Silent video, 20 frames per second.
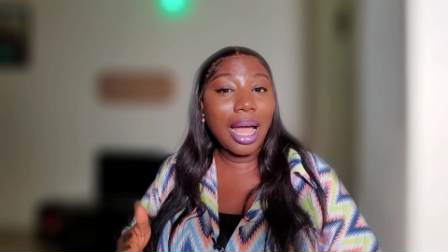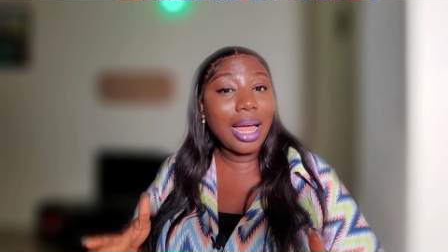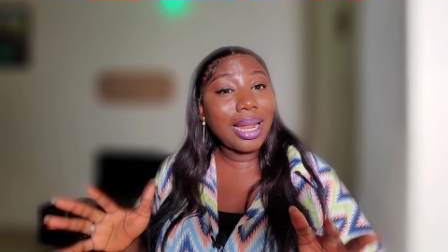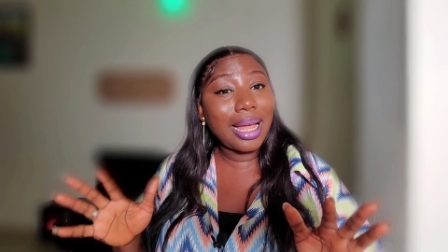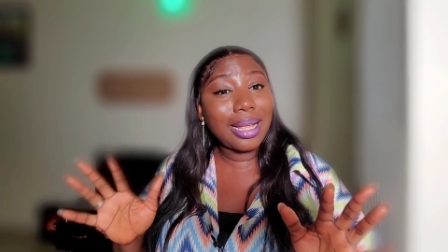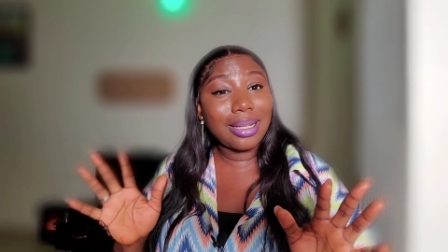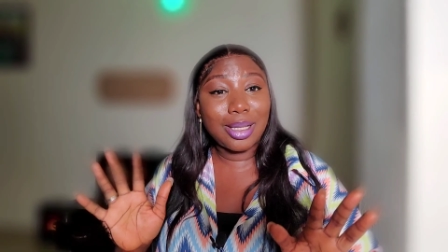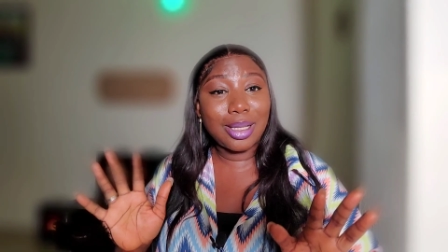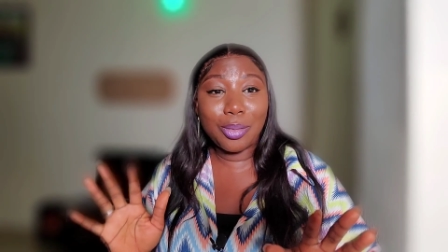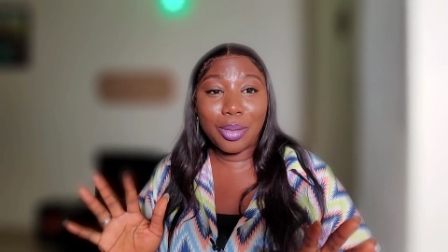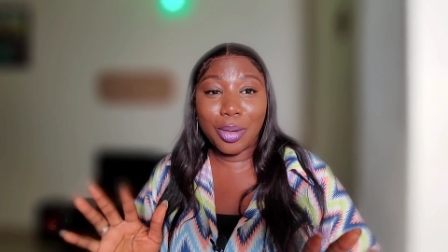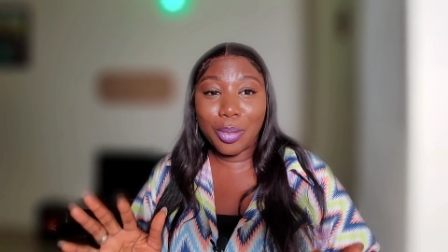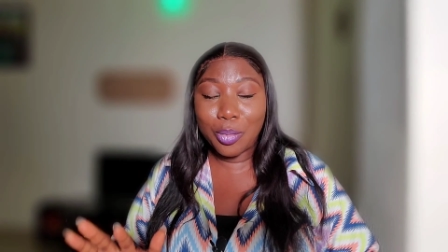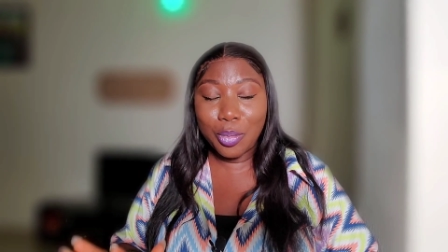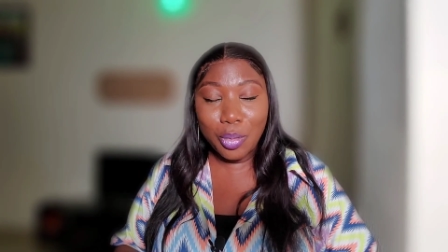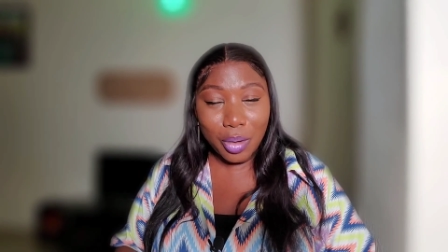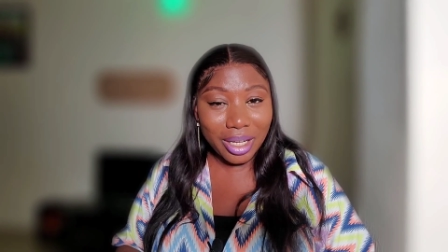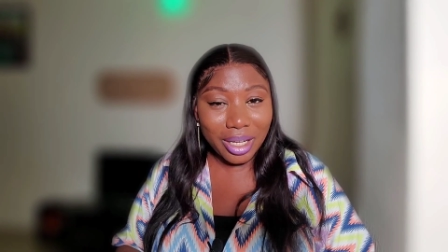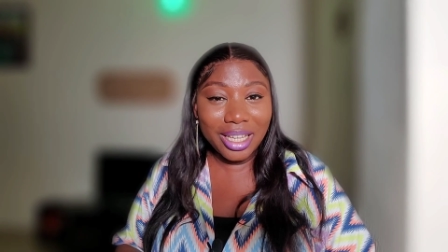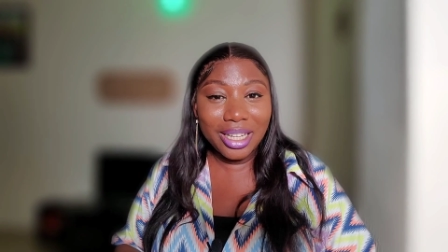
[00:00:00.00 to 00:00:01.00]
And as they were
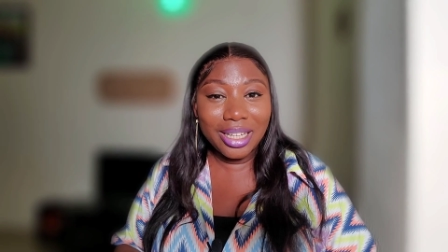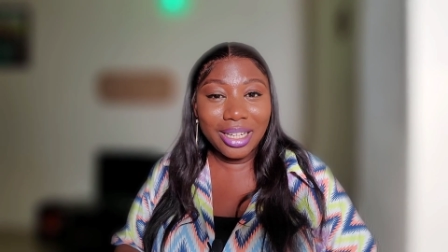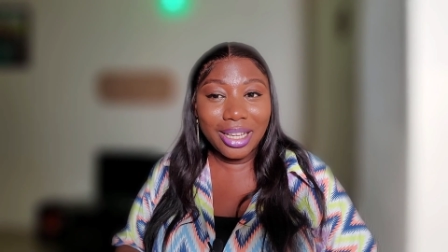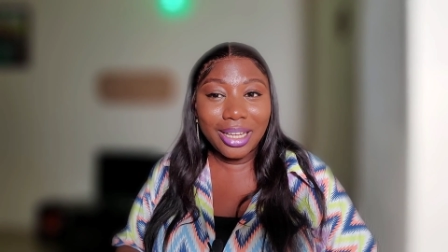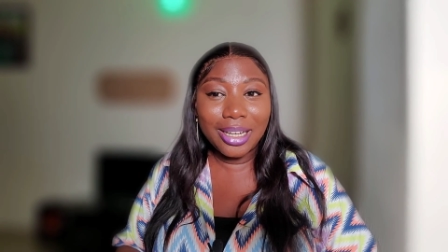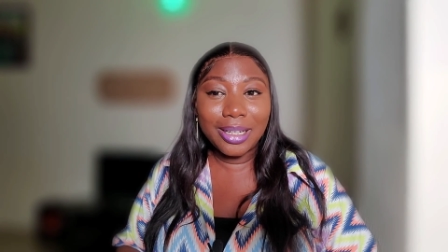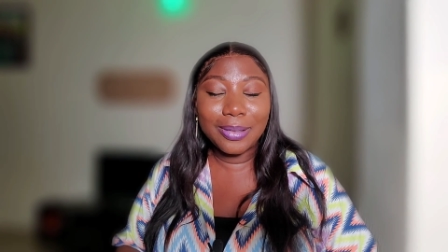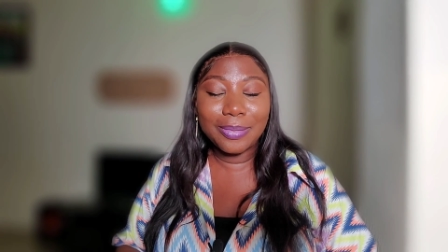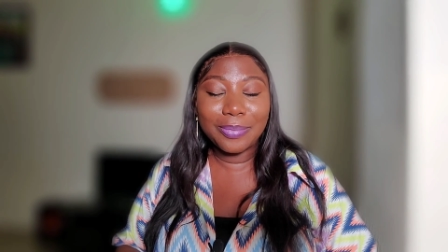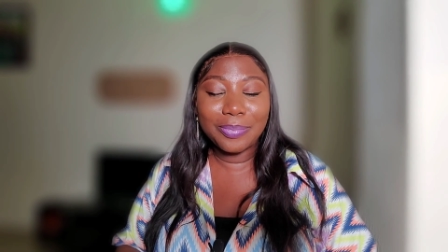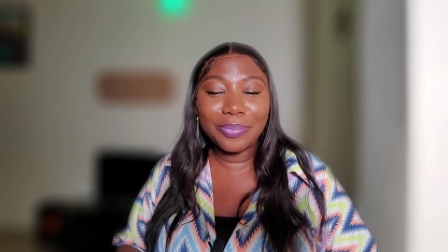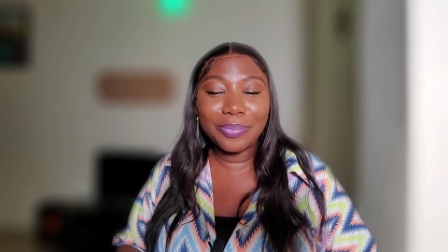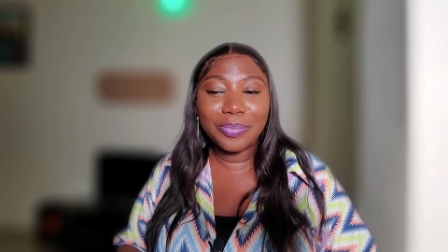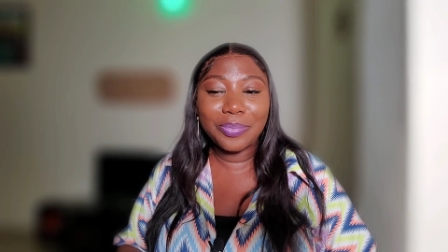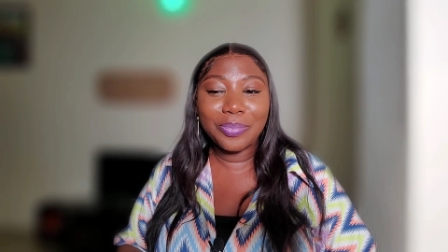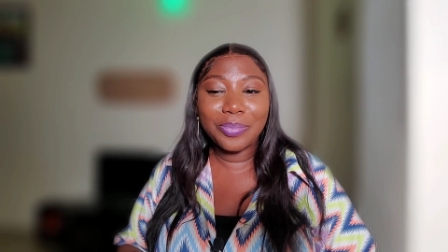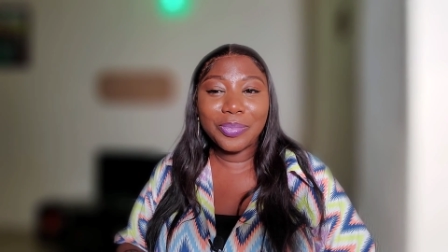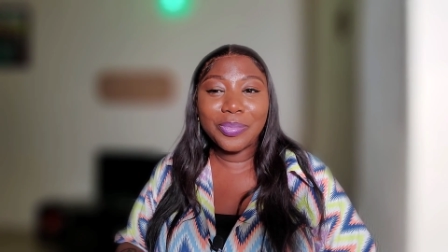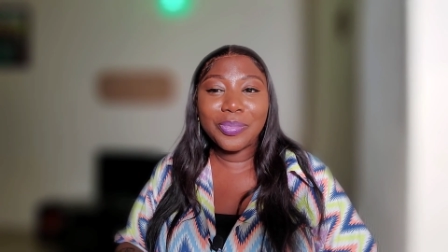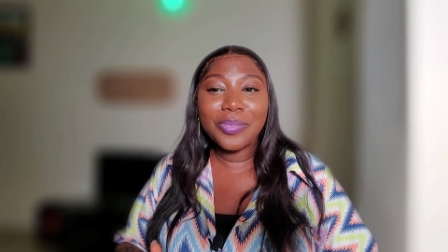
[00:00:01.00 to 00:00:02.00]
walking in,
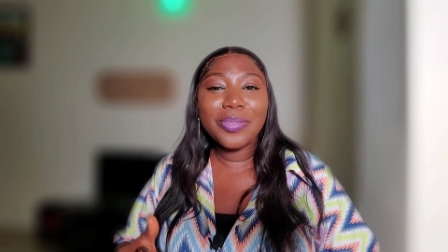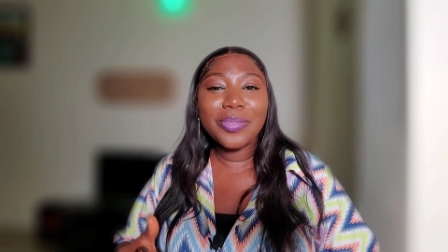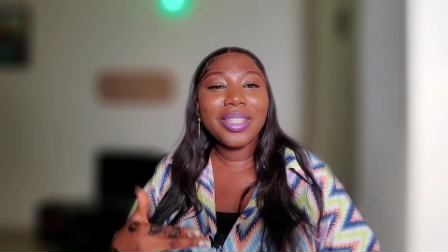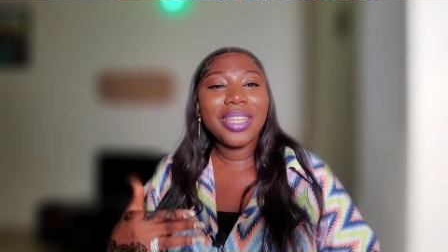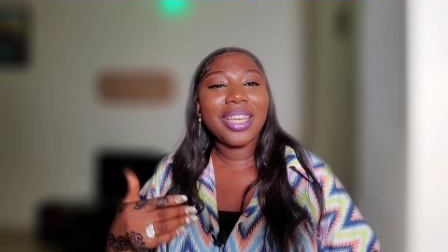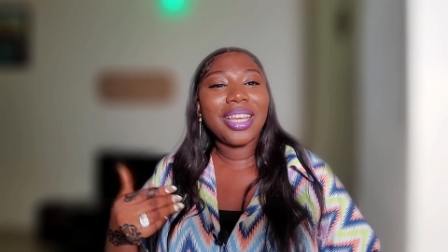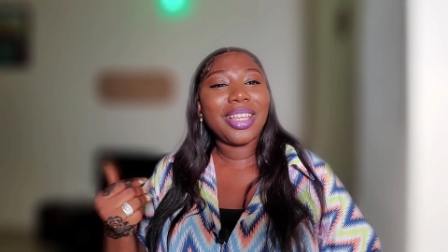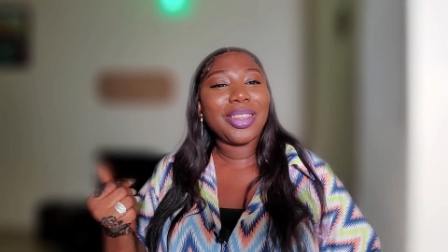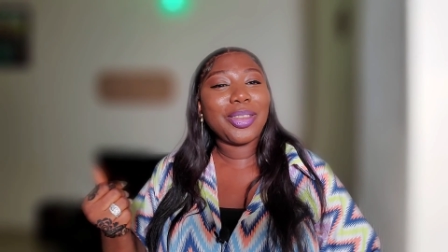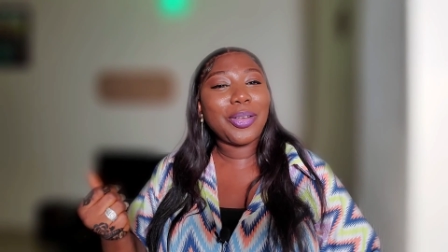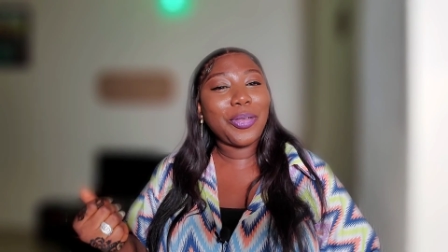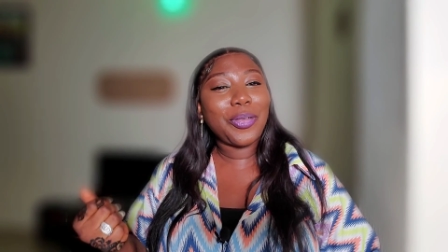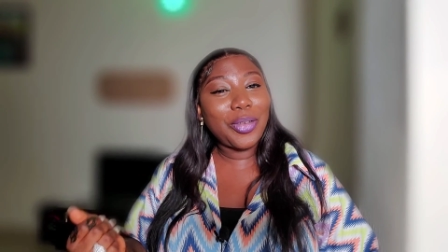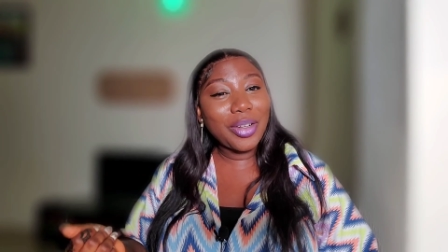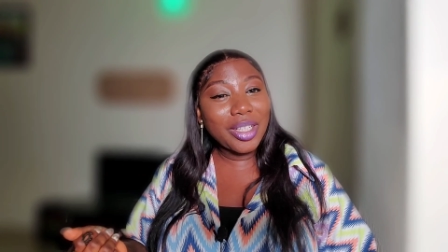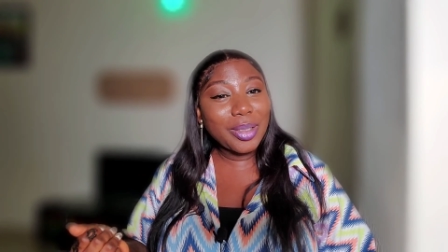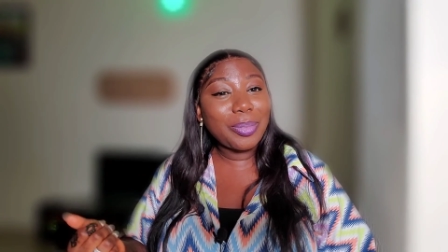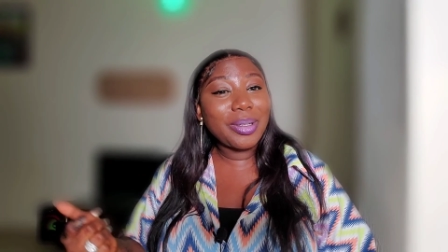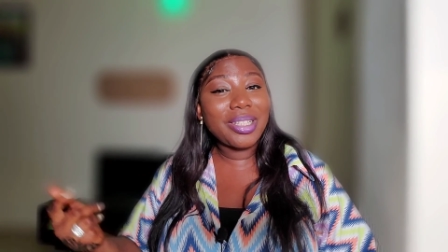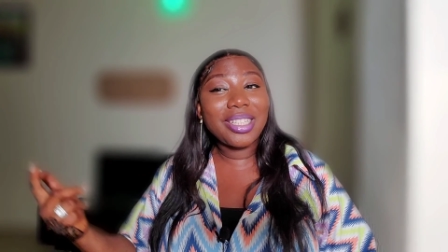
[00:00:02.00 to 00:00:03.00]
the
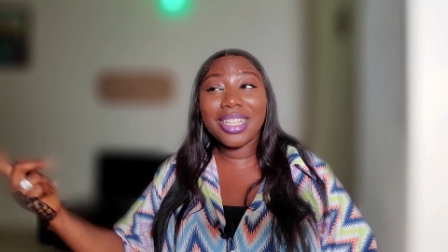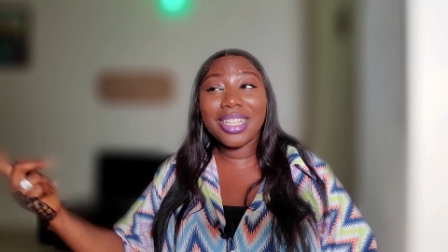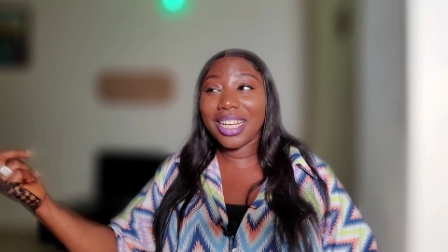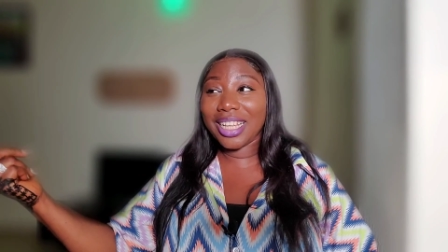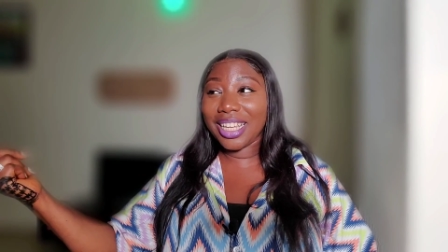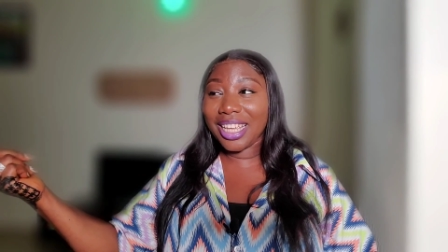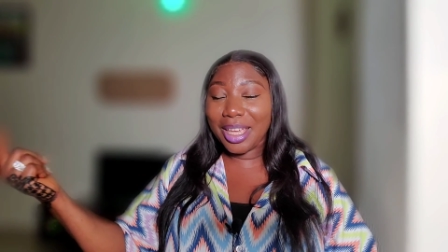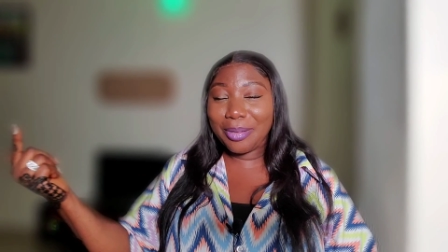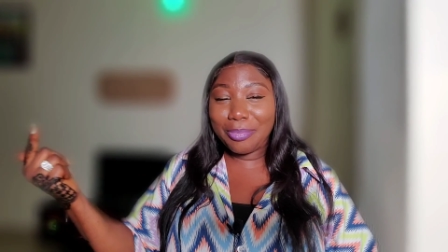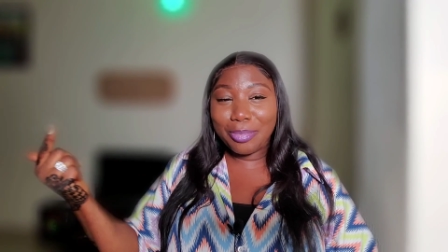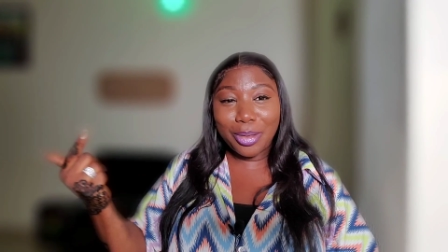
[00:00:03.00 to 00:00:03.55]
first person that came